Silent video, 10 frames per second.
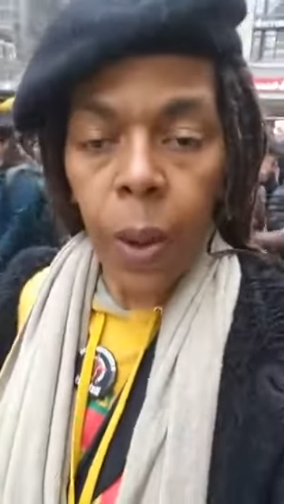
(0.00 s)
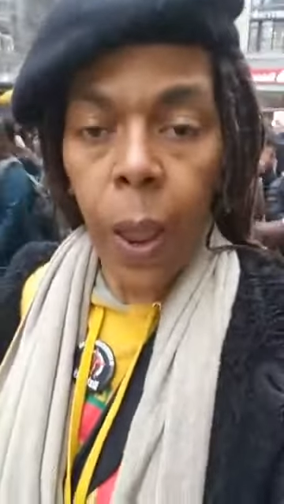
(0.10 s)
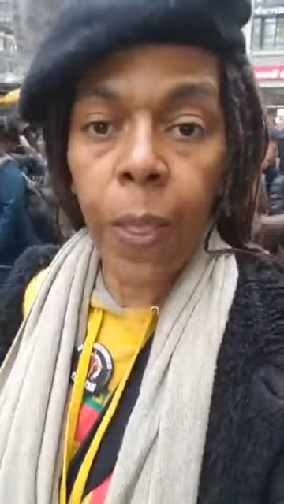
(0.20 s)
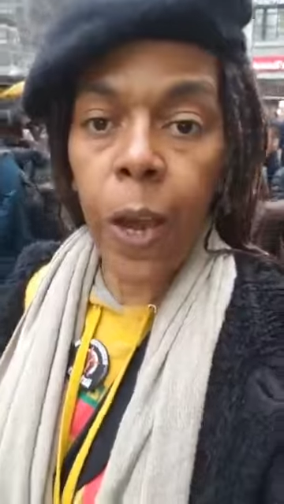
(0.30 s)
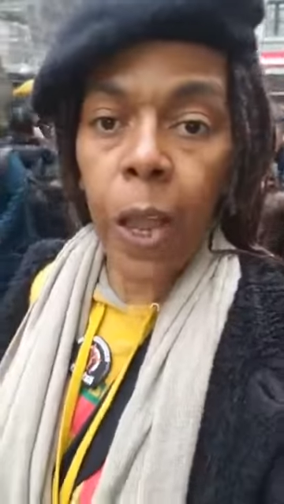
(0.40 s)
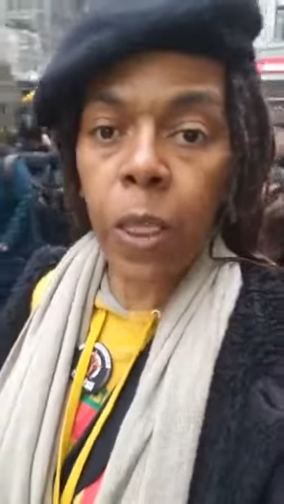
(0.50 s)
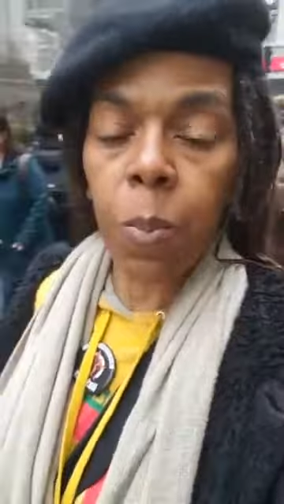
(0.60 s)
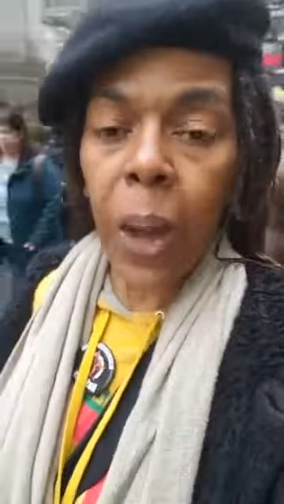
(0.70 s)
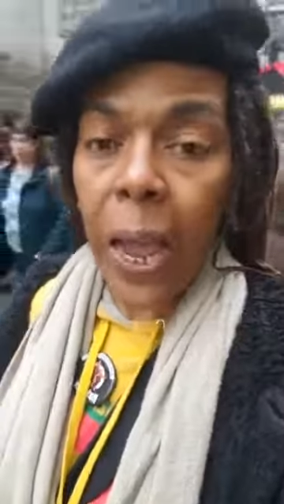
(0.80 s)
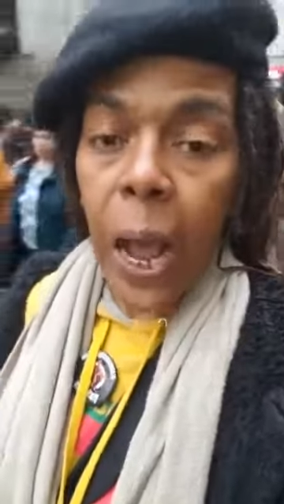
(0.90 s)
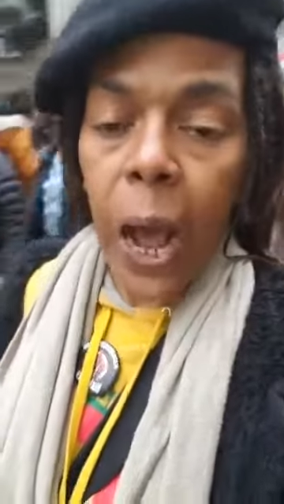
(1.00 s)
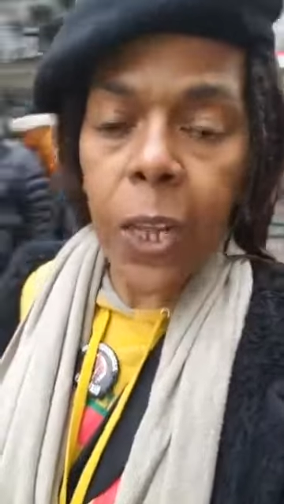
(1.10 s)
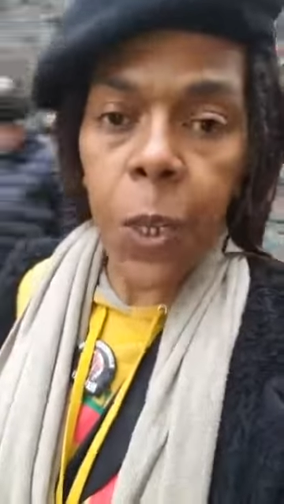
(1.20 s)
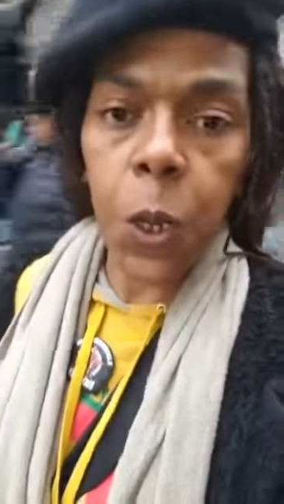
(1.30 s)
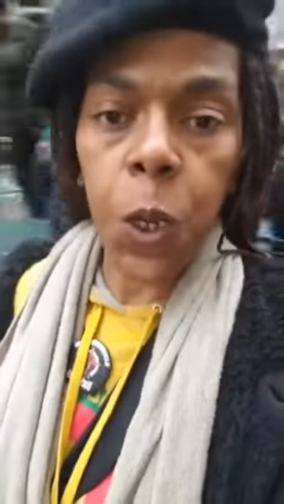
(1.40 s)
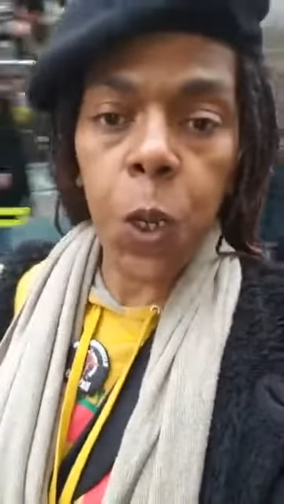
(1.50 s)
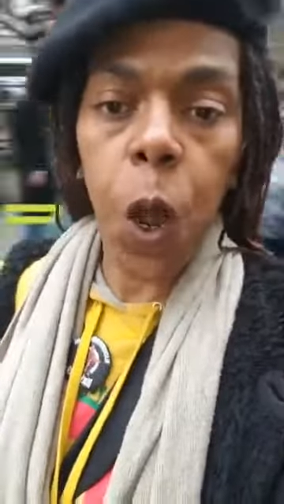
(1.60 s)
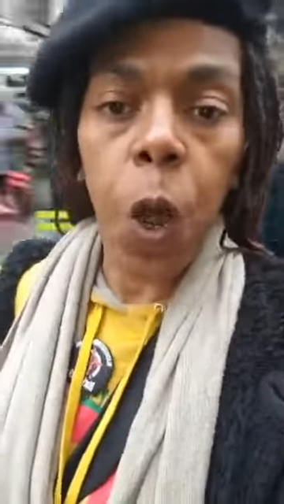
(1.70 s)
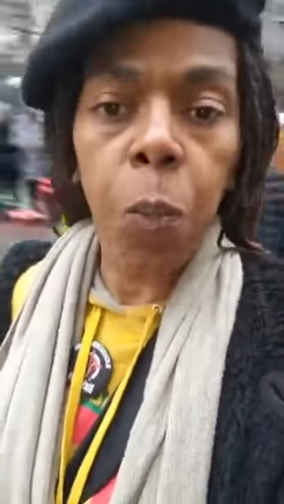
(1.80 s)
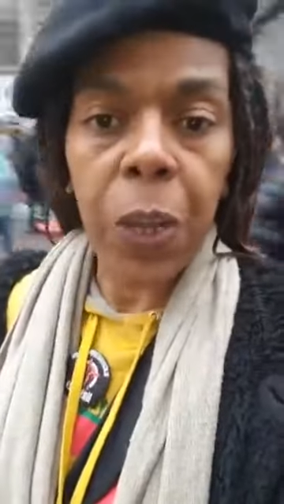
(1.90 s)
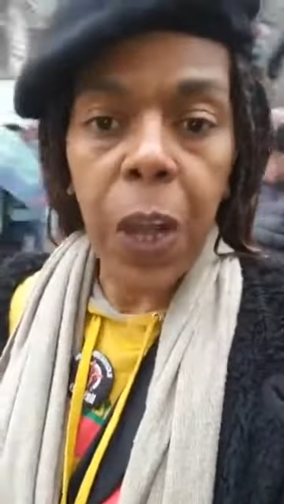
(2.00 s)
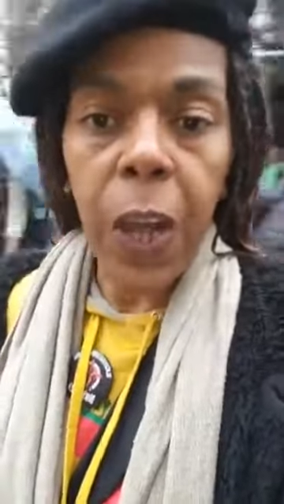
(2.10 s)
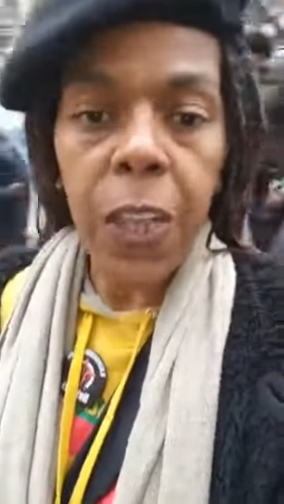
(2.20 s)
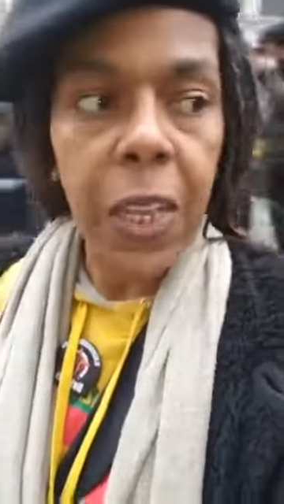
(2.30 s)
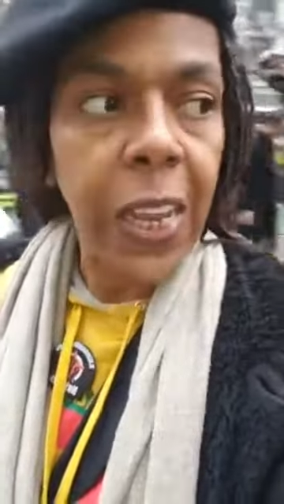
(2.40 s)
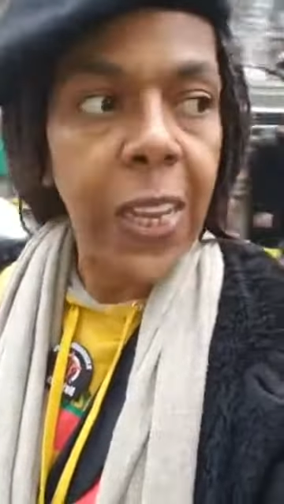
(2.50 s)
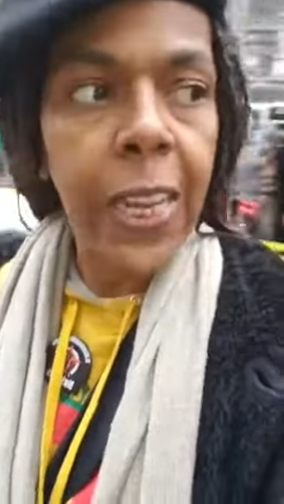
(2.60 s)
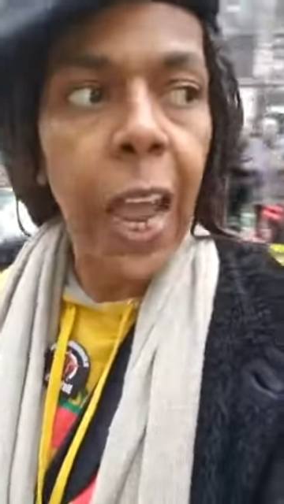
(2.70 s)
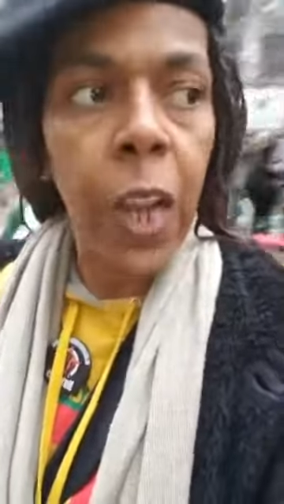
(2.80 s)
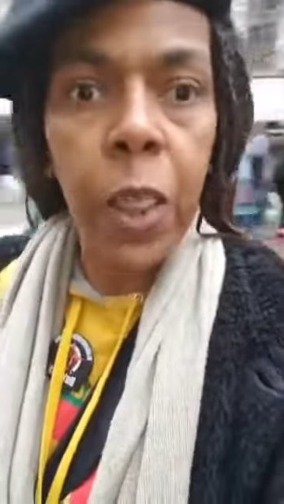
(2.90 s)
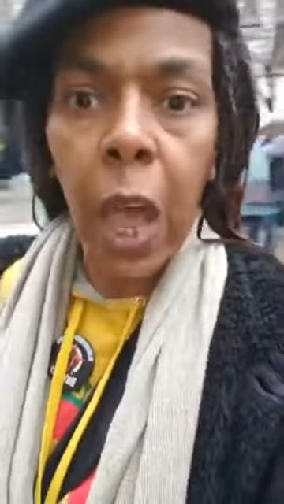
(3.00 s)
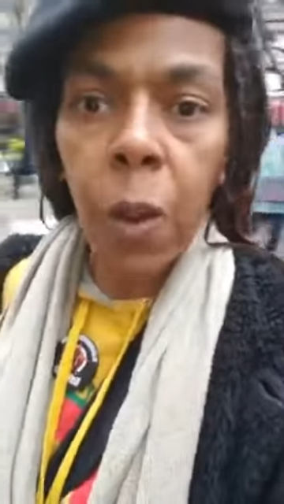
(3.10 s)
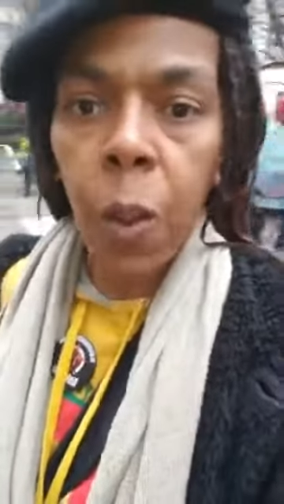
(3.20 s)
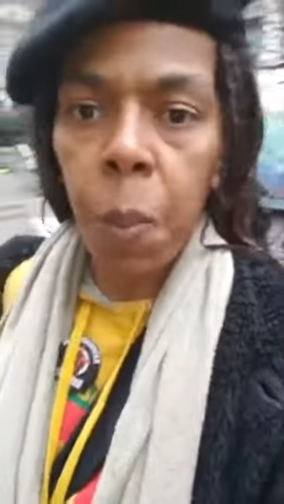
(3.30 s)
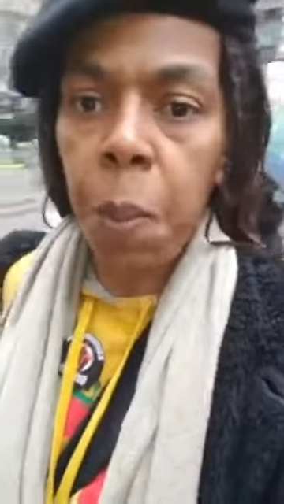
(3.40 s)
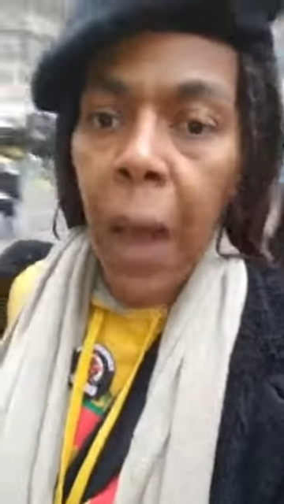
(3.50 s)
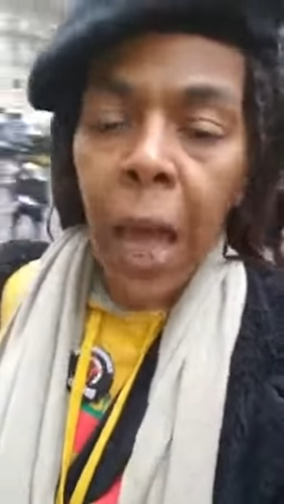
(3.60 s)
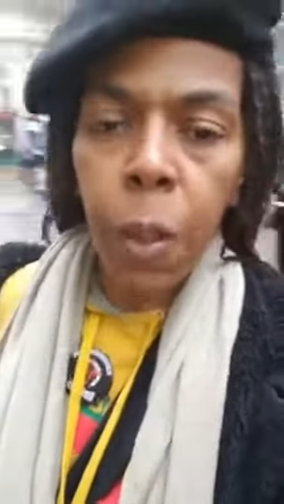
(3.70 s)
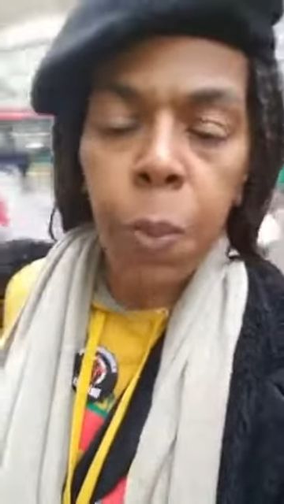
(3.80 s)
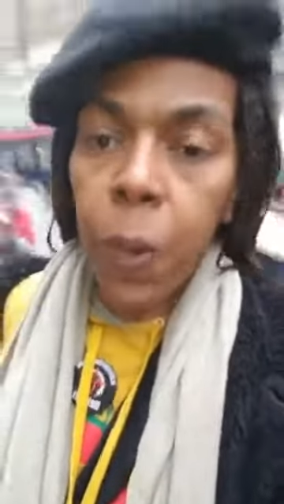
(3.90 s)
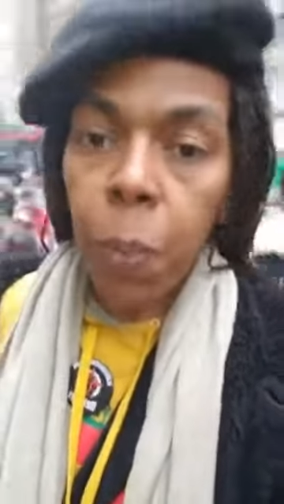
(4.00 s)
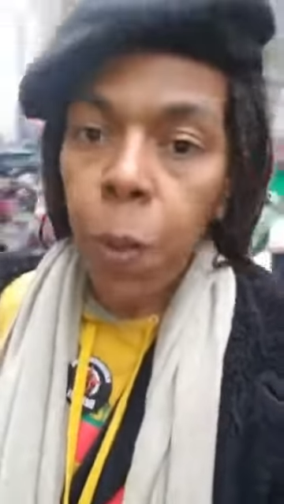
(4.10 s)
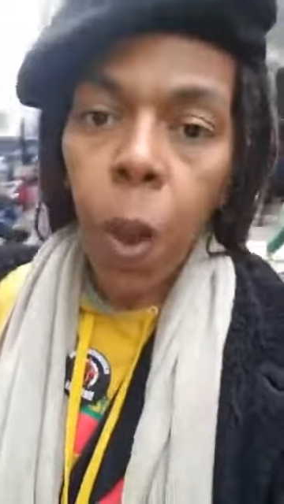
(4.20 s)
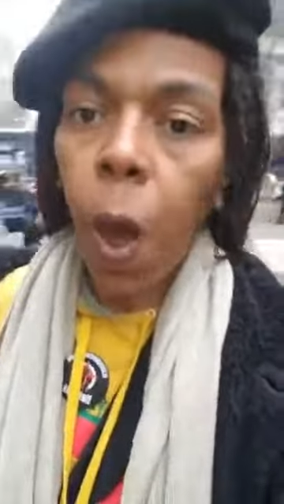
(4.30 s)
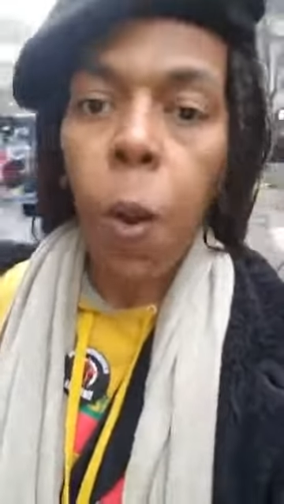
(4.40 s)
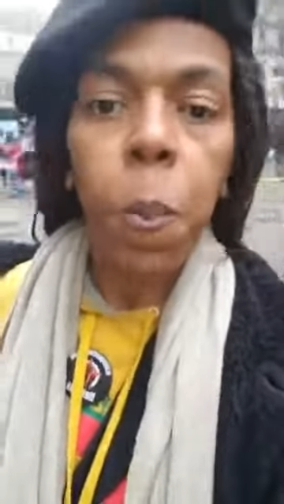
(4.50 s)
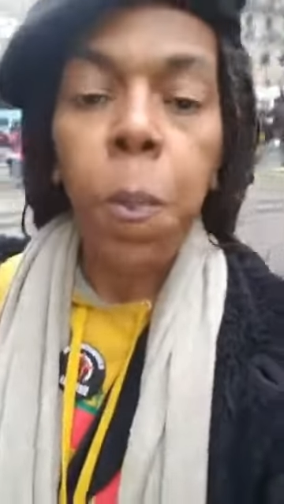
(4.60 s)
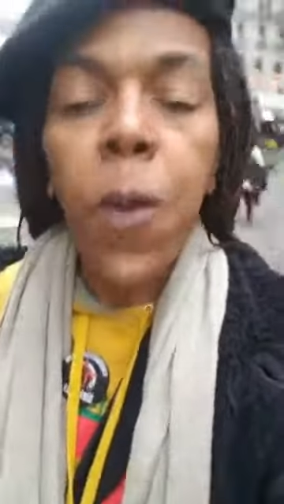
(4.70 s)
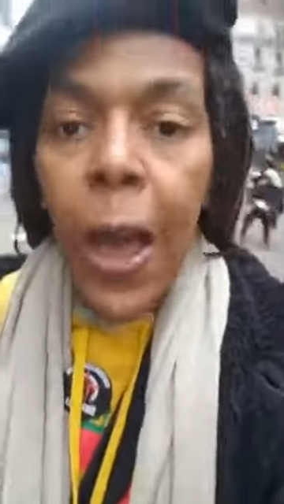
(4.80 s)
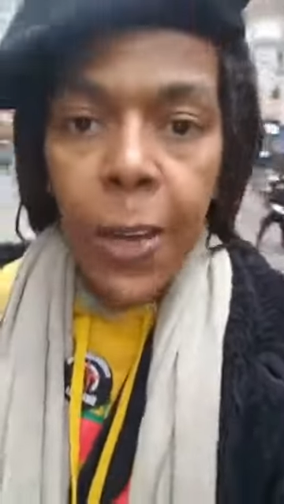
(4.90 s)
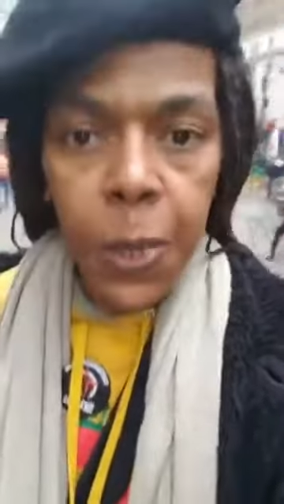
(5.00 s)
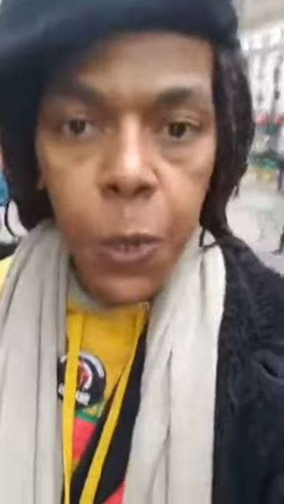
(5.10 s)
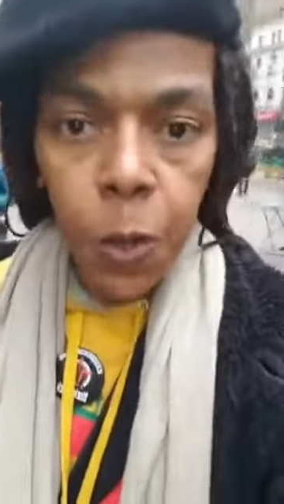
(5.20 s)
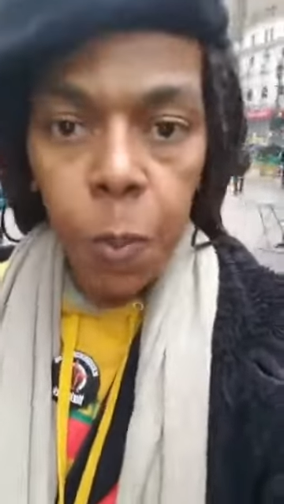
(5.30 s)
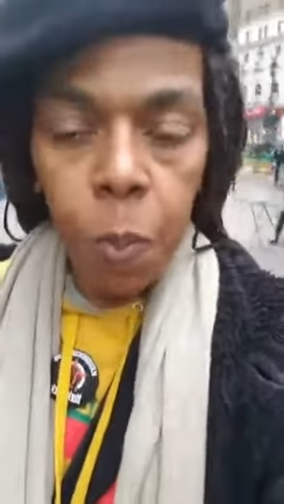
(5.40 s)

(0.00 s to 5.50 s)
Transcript: And they let the black hostages go because they said that black people are oppressed